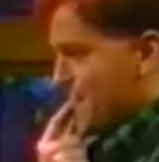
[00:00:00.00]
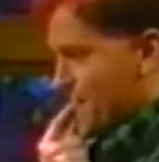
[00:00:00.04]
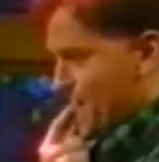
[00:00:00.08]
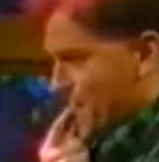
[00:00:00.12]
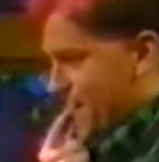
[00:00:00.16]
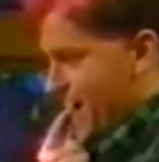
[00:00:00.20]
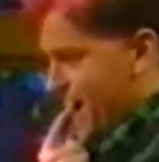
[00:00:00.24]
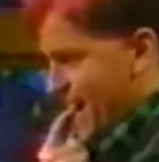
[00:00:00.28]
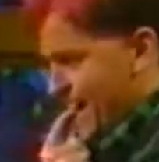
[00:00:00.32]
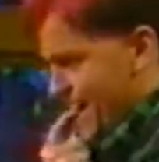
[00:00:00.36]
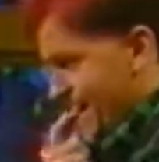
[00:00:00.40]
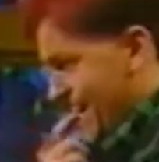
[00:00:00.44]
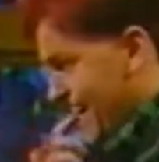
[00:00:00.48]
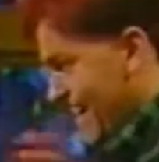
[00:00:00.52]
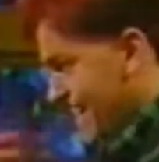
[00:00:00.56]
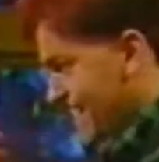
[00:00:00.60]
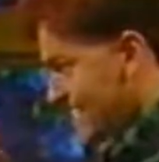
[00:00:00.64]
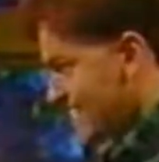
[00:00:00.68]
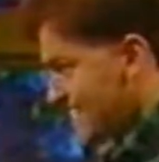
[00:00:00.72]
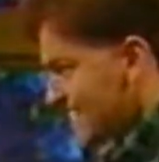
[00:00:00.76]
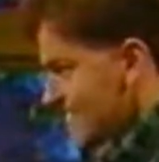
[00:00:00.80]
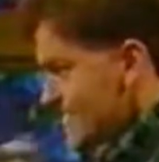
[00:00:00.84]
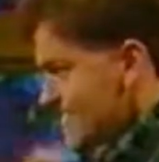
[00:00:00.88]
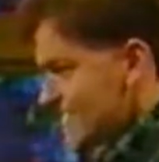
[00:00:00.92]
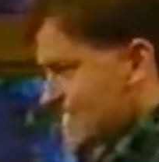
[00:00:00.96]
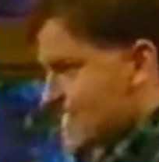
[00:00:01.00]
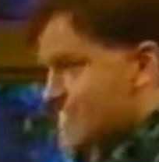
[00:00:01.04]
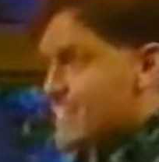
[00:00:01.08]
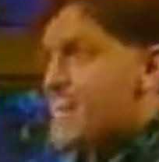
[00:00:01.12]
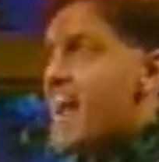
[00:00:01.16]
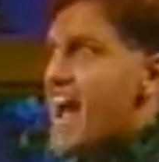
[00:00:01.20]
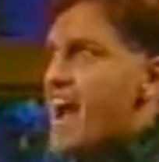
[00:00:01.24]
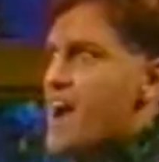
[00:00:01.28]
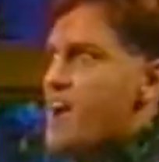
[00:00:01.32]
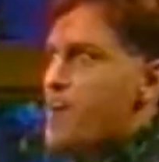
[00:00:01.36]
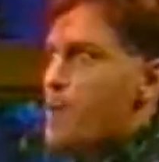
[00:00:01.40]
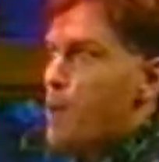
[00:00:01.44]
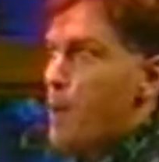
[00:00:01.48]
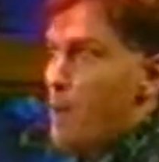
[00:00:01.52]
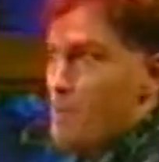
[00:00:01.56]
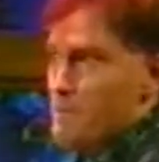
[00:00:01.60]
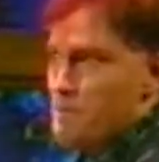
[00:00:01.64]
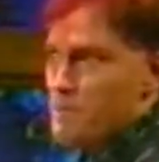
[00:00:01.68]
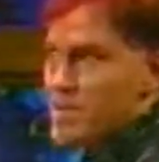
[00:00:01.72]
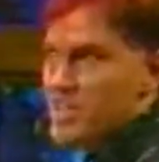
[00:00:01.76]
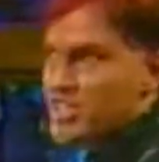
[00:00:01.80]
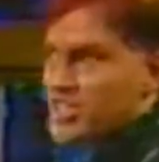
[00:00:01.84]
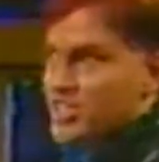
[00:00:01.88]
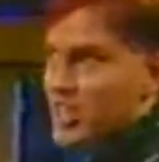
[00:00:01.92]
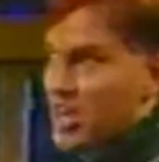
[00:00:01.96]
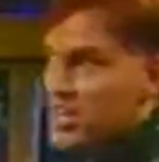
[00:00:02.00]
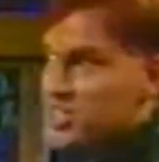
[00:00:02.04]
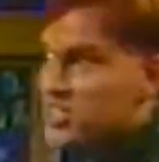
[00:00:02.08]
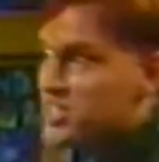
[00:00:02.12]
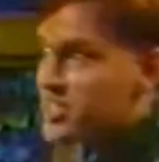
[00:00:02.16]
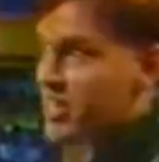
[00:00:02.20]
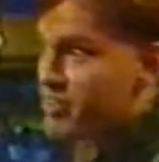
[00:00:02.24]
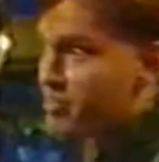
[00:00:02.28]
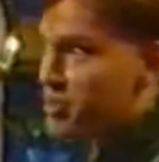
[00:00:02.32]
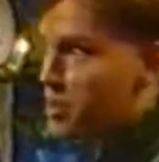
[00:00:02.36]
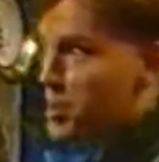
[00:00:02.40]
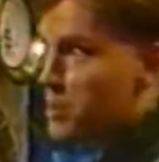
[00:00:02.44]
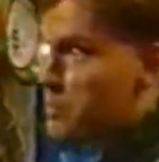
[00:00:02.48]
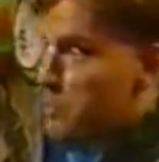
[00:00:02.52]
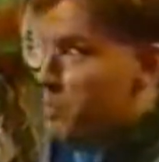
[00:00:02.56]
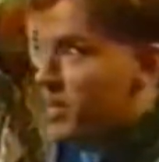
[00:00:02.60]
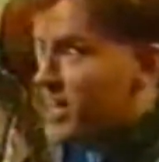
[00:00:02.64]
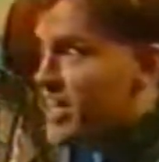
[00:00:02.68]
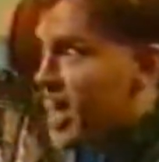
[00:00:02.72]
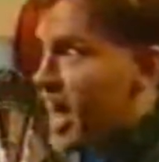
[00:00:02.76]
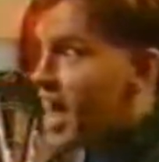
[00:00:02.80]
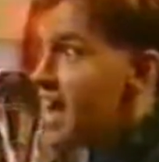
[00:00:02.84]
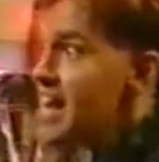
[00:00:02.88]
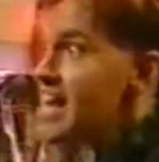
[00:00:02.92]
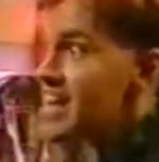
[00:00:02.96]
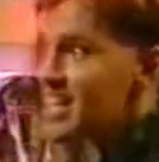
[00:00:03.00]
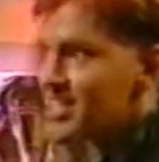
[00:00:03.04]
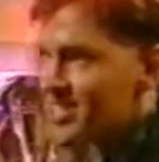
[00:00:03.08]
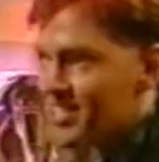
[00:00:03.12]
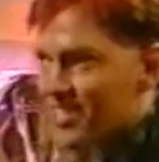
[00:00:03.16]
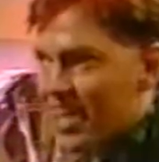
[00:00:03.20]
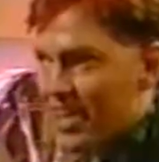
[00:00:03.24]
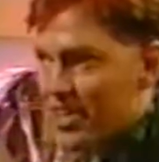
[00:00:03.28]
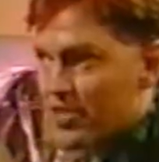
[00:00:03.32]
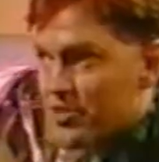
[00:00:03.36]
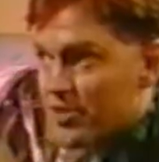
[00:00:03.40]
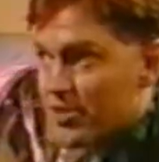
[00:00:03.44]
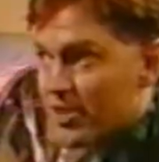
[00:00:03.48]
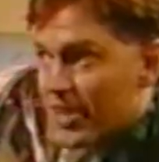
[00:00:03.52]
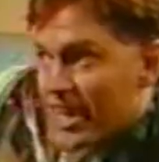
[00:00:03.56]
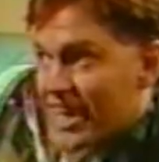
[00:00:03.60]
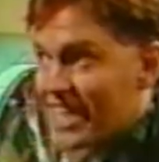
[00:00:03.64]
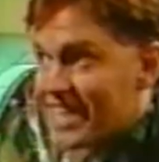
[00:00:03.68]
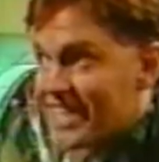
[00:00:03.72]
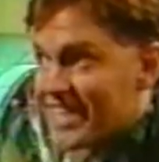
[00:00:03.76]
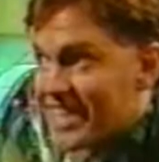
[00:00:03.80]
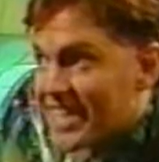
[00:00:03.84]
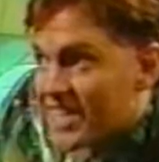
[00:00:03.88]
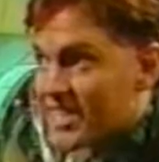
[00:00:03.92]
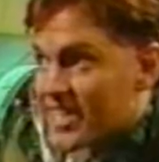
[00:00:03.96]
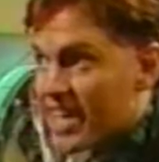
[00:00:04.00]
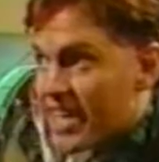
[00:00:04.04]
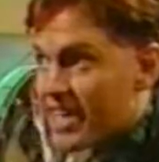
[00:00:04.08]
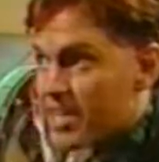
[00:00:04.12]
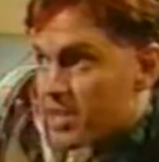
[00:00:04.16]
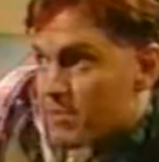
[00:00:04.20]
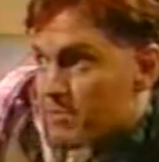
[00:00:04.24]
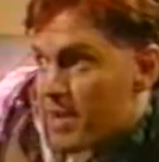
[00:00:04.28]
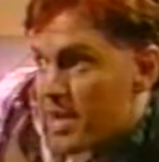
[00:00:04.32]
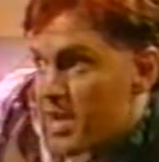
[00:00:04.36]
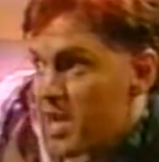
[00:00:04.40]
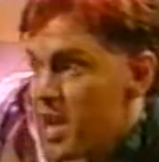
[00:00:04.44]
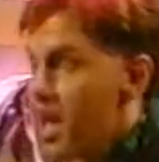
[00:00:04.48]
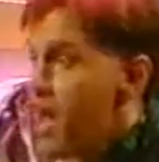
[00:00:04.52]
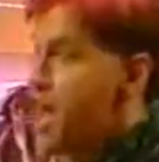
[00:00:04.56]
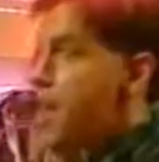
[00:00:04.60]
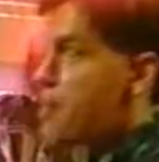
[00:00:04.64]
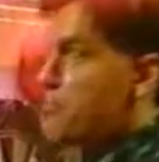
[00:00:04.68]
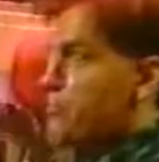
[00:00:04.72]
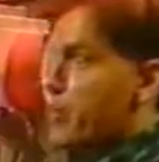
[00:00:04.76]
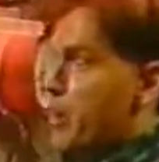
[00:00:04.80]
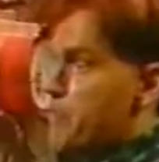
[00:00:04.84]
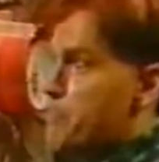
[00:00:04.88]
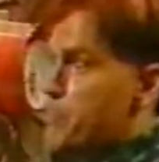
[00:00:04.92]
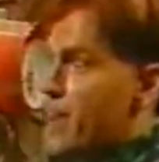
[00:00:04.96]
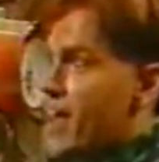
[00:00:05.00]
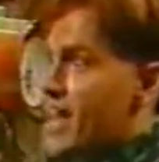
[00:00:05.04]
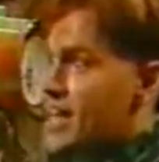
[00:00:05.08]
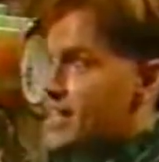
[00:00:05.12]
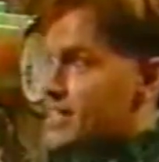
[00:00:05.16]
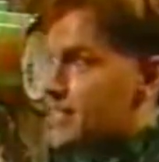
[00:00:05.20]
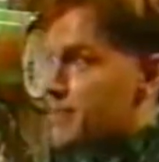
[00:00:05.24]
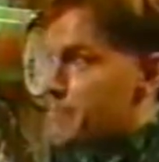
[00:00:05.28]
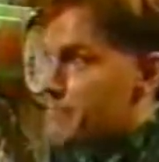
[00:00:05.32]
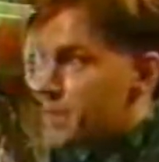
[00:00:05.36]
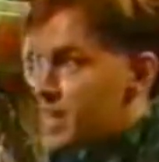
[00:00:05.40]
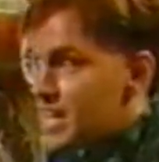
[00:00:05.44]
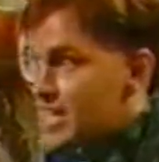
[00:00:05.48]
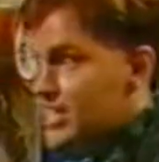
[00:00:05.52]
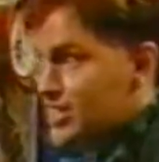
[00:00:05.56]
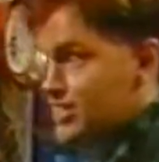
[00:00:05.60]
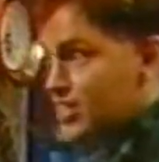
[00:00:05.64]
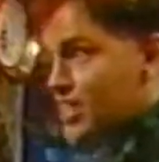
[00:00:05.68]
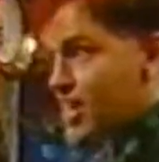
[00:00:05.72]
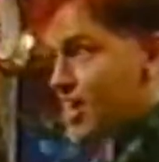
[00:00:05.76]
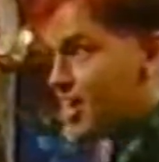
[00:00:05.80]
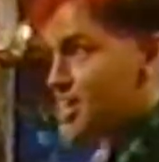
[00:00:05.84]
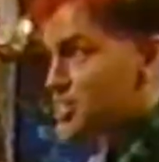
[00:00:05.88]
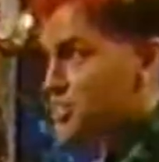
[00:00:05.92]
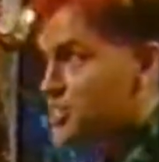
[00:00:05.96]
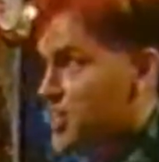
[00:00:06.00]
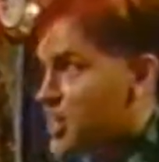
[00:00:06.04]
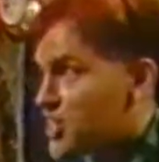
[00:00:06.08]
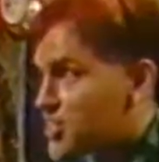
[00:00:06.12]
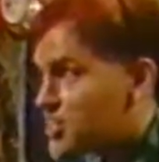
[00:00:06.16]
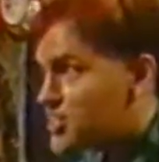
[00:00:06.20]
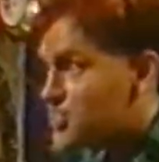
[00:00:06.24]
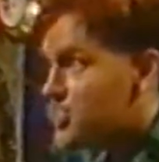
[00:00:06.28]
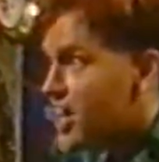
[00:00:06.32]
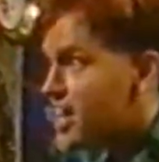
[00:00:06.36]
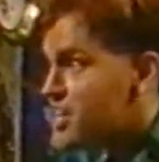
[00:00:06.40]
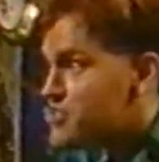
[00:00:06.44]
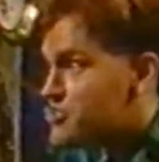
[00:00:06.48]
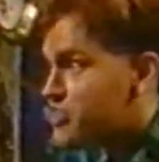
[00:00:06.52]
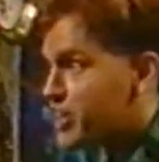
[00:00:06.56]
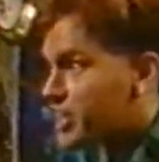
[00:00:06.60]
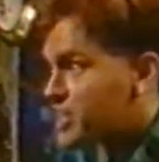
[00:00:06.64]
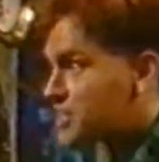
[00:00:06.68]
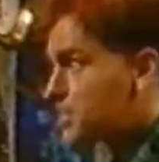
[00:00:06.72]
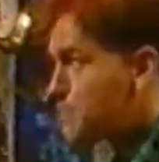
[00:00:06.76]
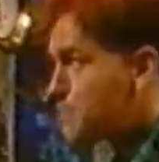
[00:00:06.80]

right. Now, Mr. Cyril Pinner, central heating salesman, prepare to meet Sir Cedric de